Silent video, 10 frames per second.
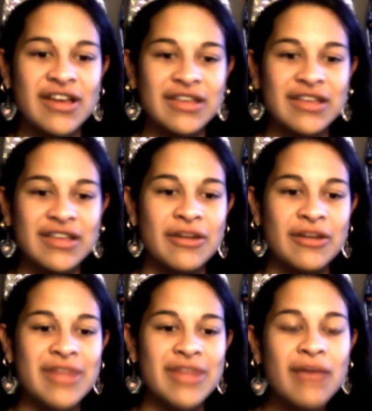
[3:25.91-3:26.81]
you know, and
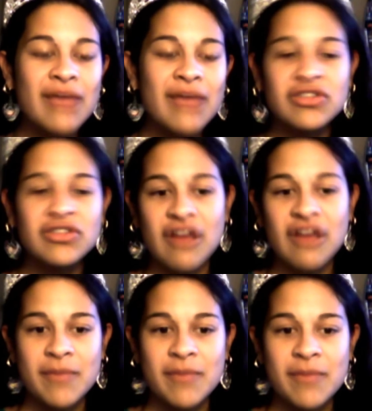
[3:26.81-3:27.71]
that really shocks
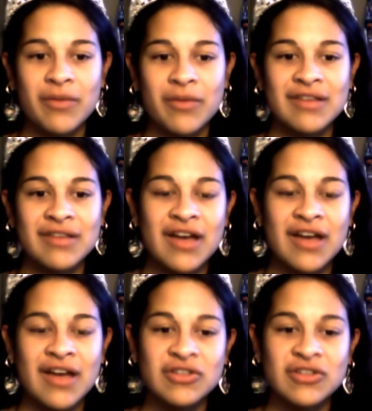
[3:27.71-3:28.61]
people because that kind of
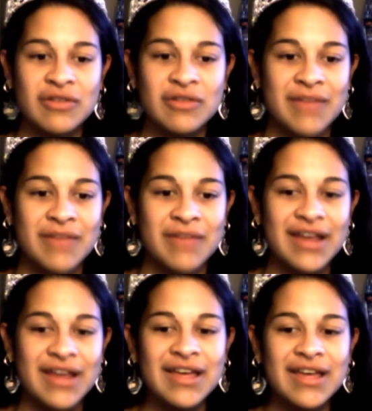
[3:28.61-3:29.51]
shows them that
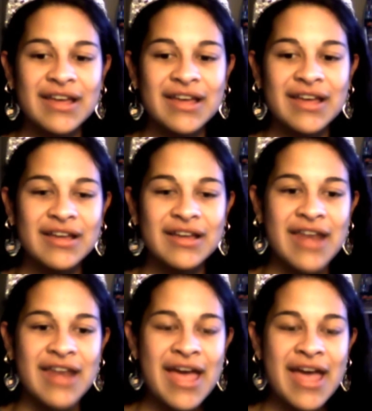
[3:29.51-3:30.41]

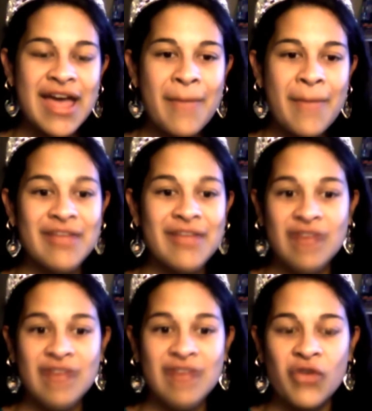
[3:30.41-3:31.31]
NAM
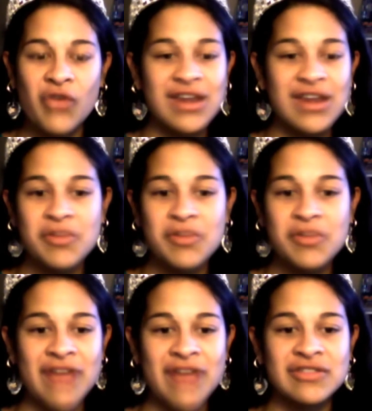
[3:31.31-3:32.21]
itself and any other
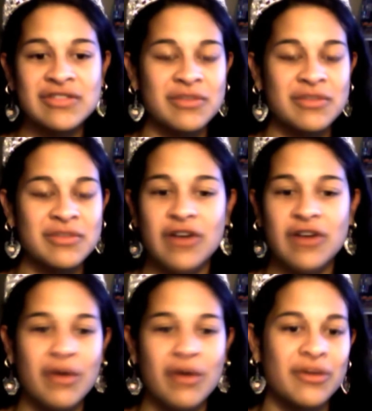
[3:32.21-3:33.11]
pageant systems like
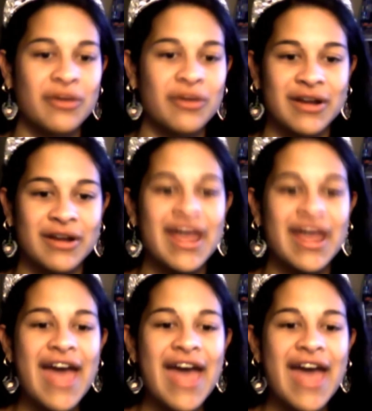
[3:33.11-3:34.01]
co-ed or whatnot,
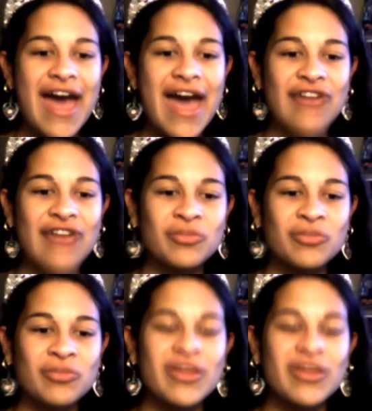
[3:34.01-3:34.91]

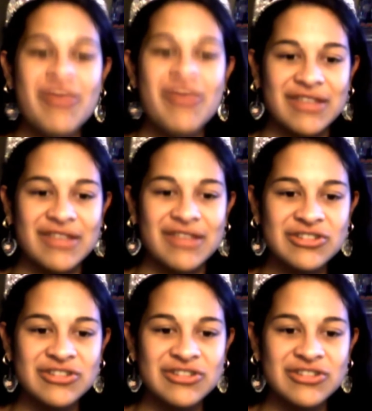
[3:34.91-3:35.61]
really a message